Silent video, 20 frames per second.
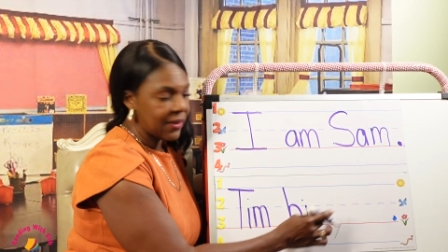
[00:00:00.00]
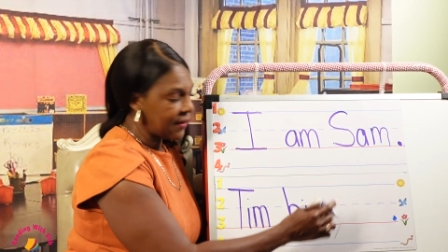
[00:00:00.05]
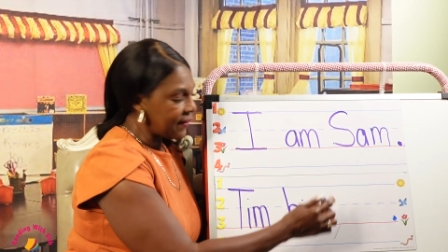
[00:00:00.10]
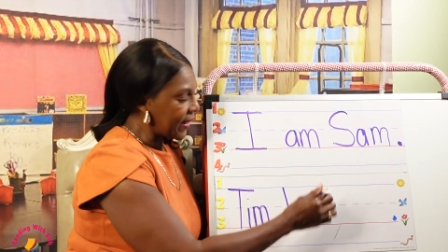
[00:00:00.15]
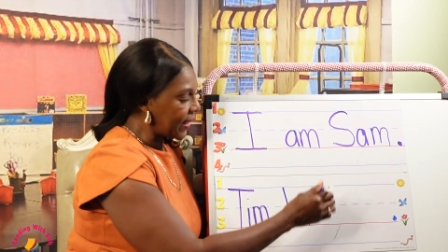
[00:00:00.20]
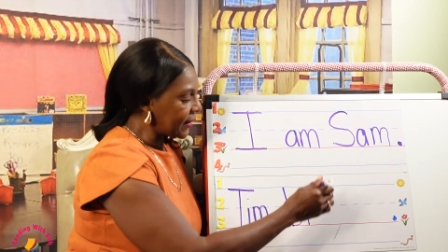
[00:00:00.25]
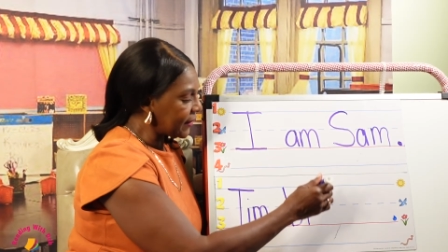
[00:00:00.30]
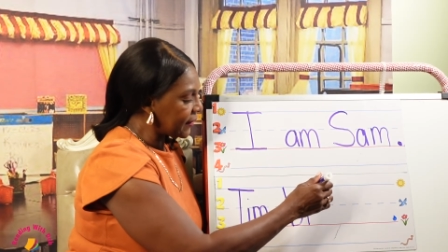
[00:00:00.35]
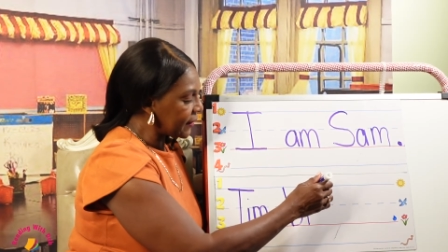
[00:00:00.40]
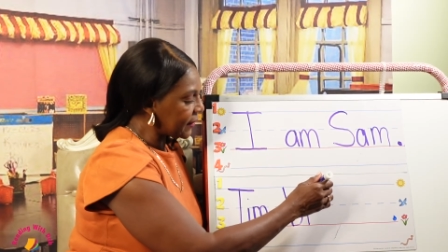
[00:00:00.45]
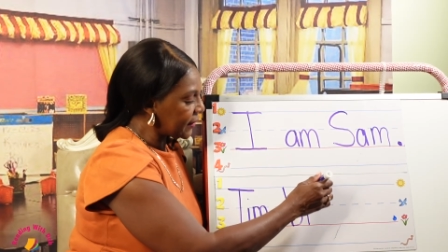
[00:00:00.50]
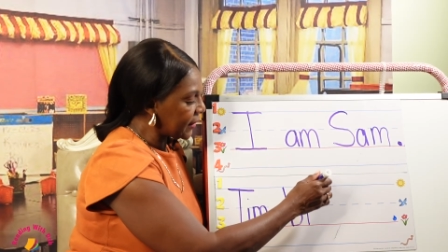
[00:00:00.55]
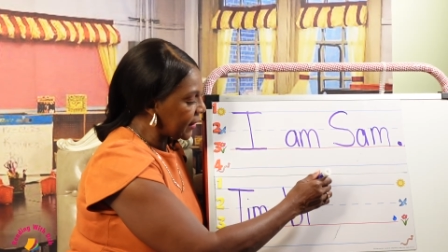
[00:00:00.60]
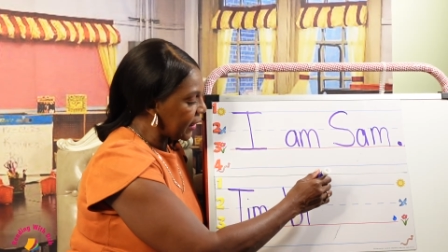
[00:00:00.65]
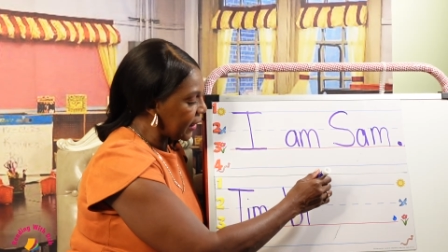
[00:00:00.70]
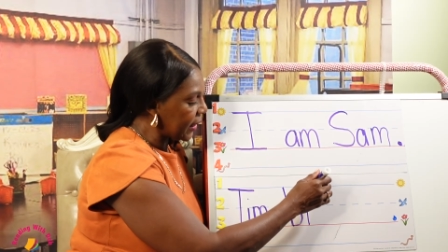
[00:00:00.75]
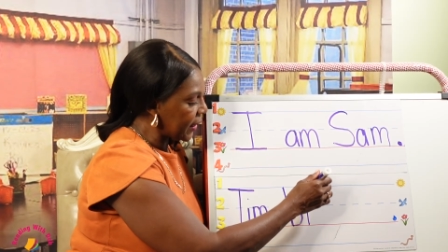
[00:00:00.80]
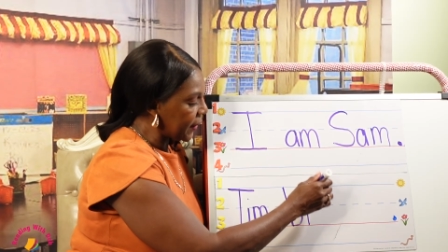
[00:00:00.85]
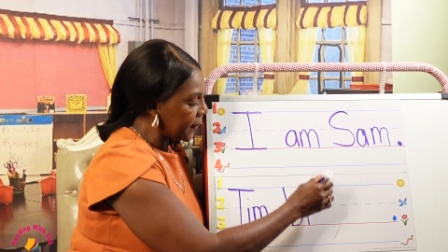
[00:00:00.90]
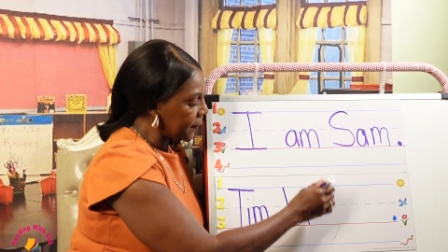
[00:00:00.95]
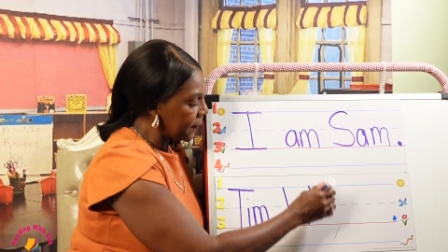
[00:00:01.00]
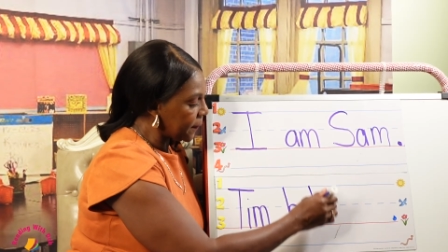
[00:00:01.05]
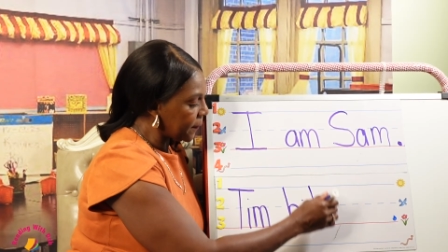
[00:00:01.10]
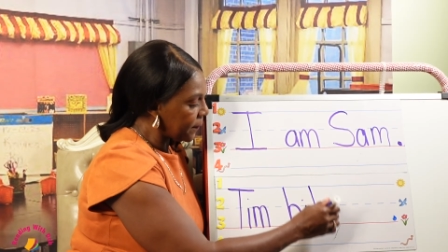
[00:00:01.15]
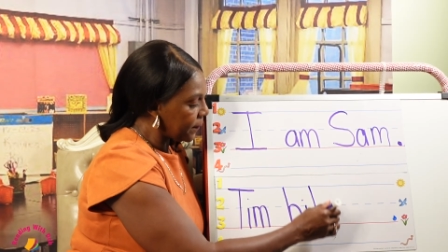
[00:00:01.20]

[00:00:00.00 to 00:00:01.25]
That's a T.